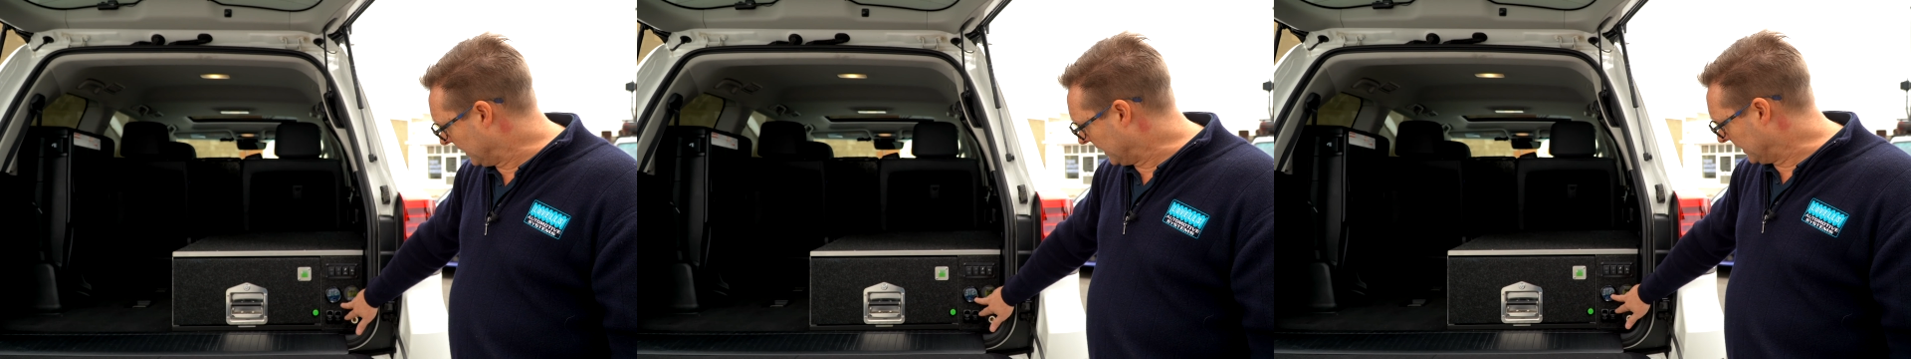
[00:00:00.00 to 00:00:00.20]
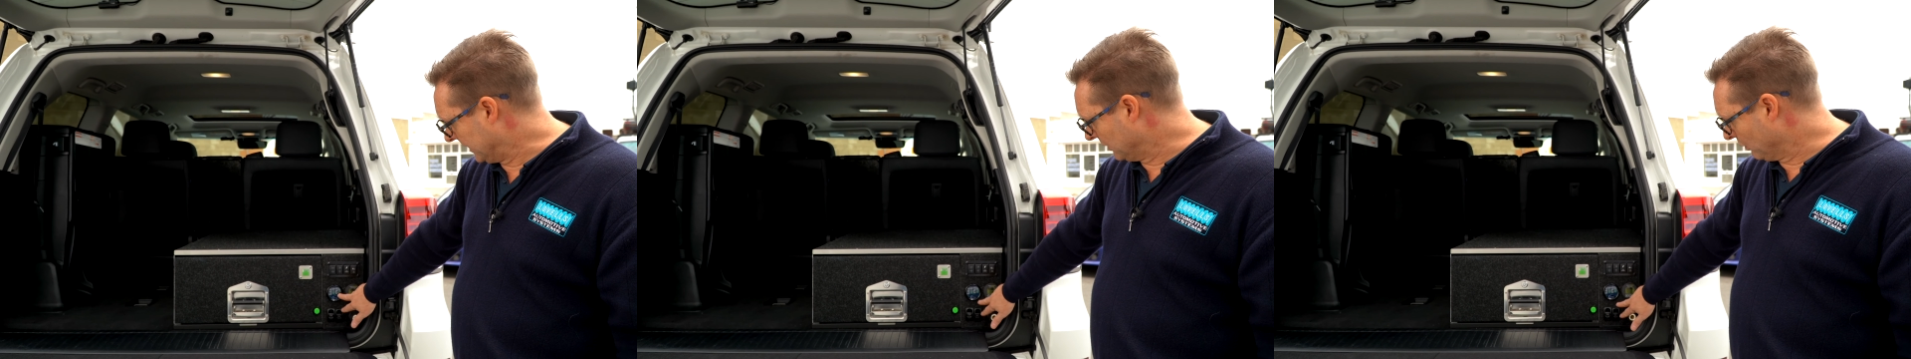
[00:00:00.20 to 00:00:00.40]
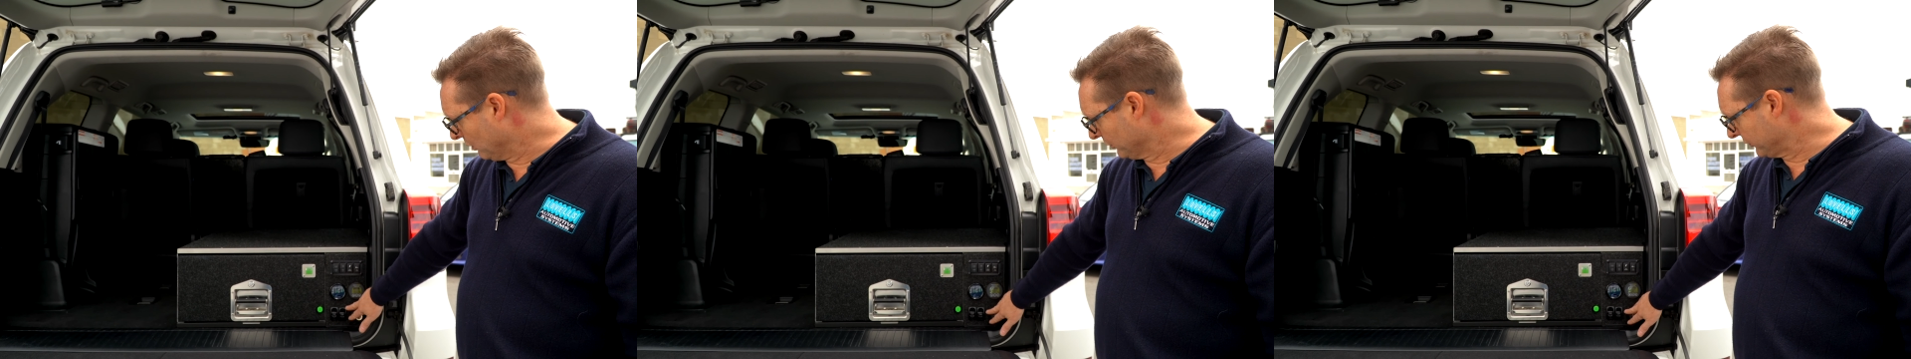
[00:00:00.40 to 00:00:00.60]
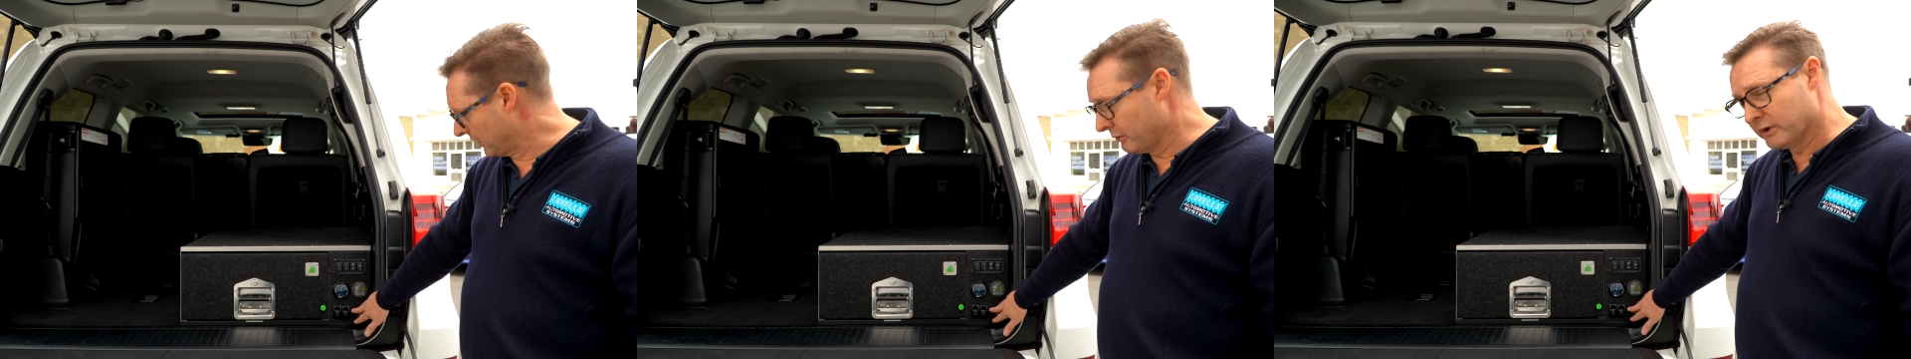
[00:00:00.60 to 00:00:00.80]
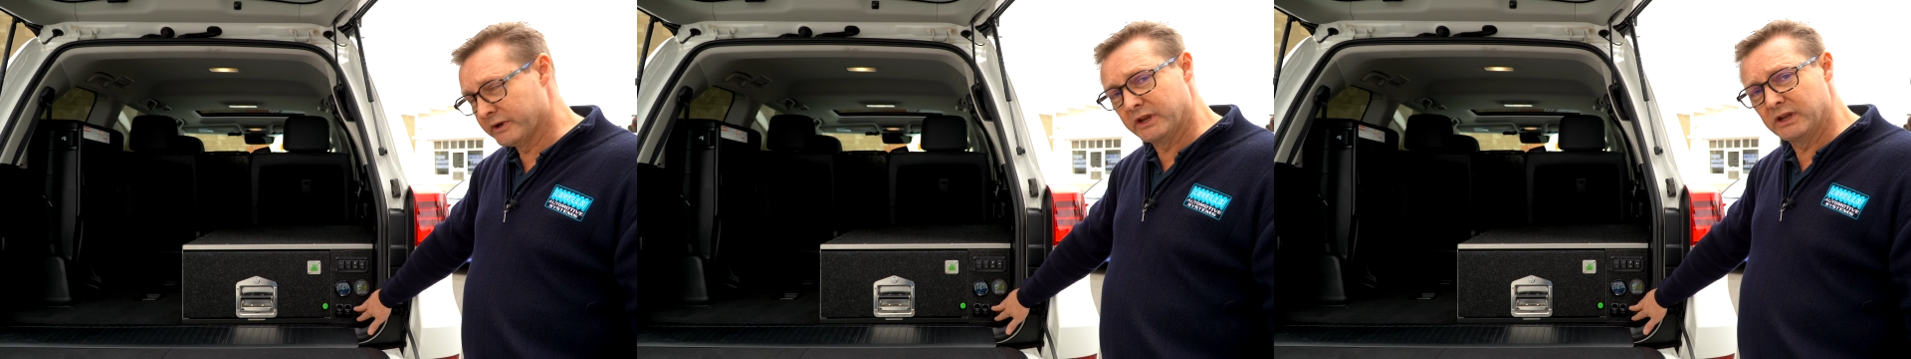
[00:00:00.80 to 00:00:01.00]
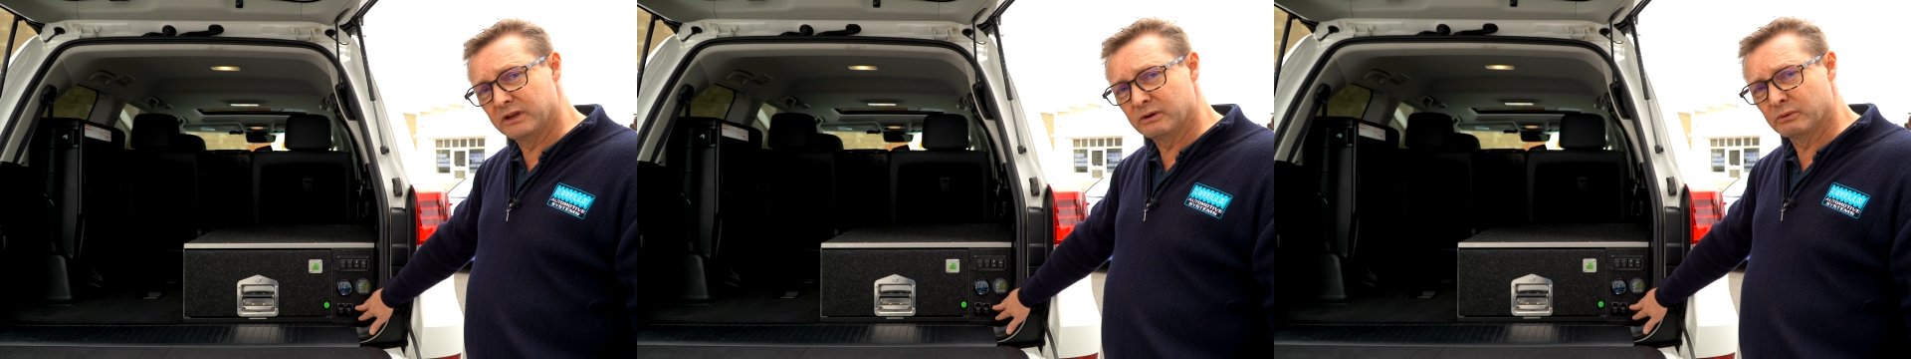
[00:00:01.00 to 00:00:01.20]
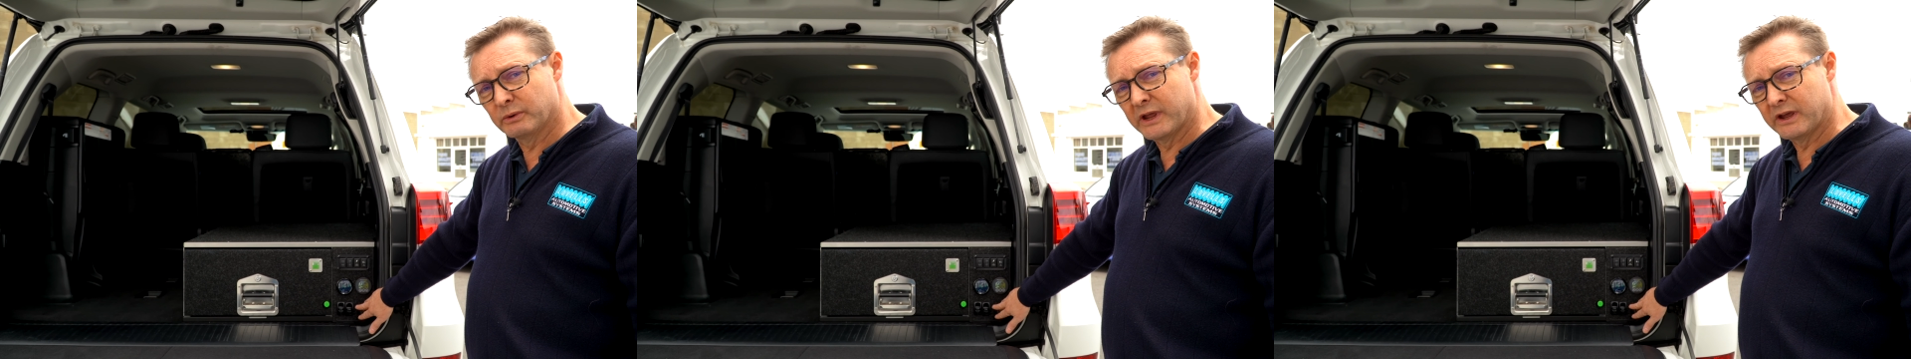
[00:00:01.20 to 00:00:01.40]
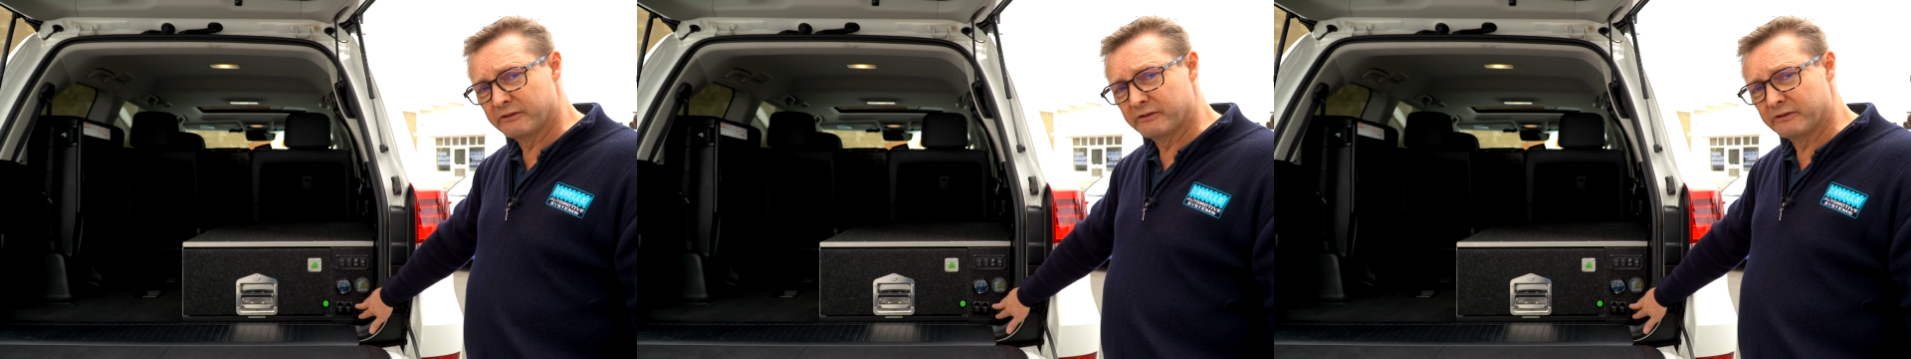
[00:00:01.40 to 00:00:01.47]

Uh, also on here we